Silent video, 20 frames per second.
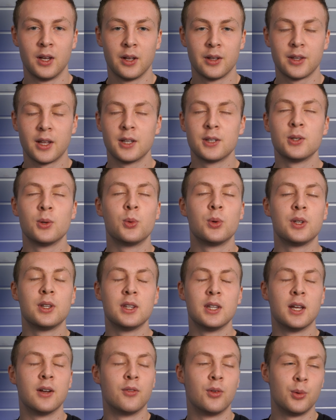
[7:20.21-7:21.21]
that you would
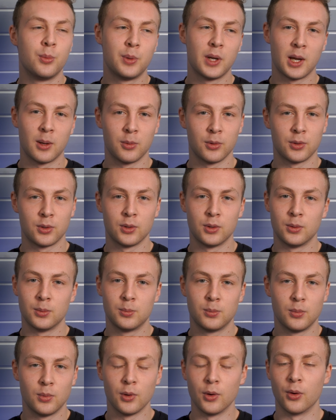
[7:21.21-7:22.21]
never be able to
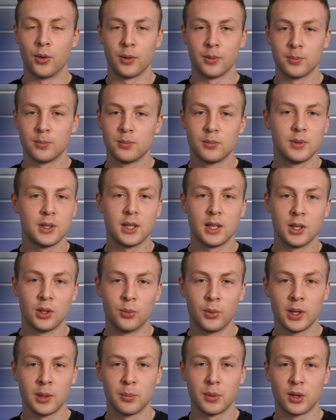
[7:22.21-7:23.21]
learn either
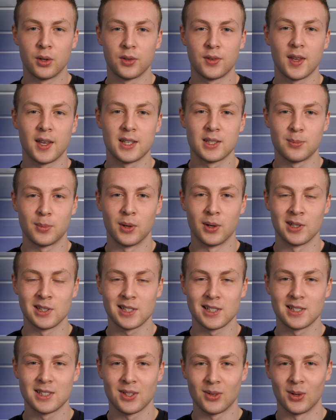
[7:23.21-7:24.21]
way, because experience
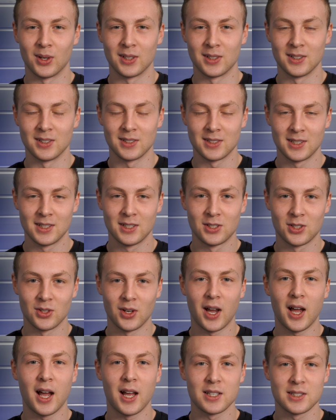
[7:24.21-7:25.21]
is the greatest teacher,
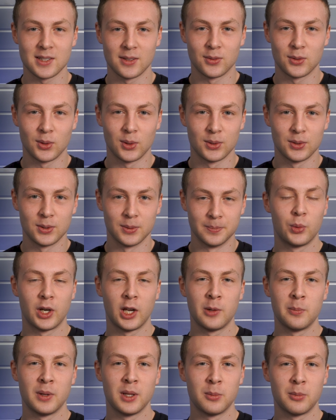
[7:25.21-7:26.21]
as I've told you. When I
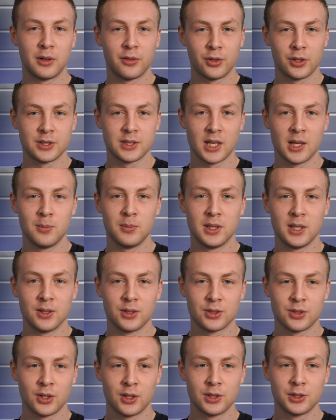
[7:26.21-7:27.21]
made my first game, Neon
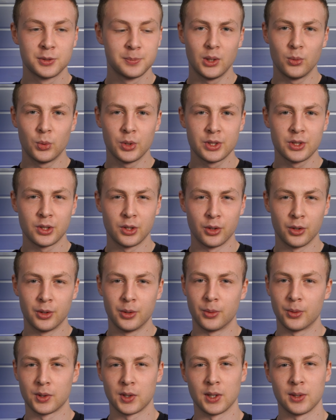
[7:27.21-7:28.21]
Surge, it wasn't good,
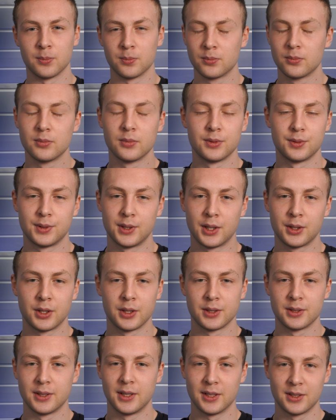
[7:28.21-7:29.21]
okay.
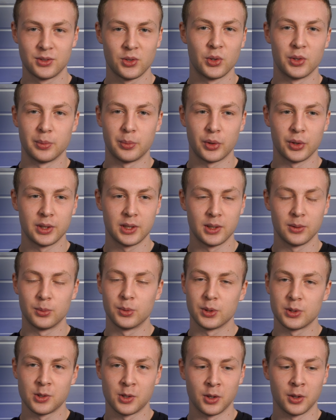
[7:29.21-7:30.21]
That's not the point, it
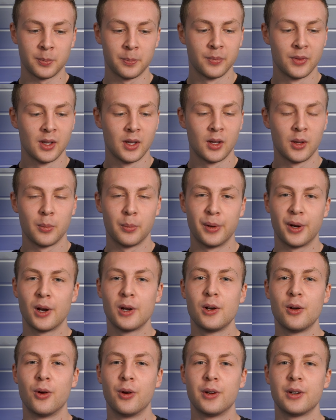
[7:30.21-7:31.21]
wasn't good. But I
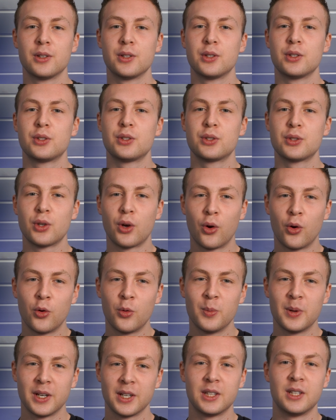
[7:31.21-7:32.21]
learned so
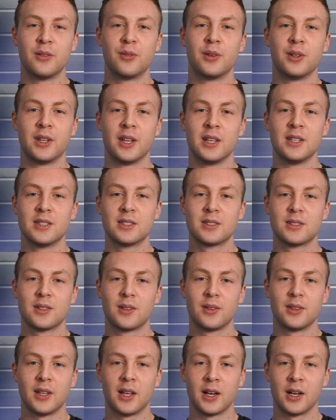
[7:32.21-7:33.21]
many different things
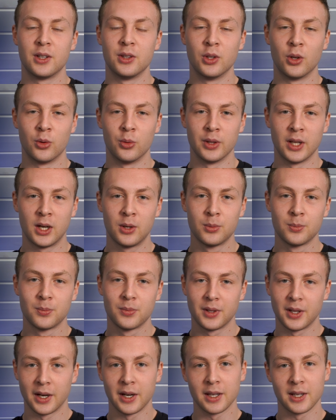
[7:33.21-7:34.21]
that I know now
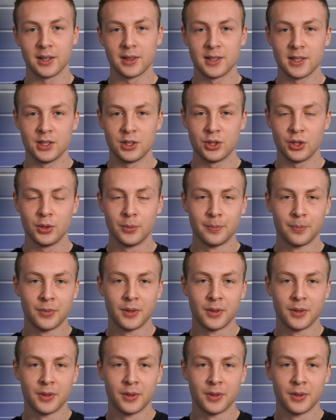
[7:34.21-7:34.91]
that I can teach you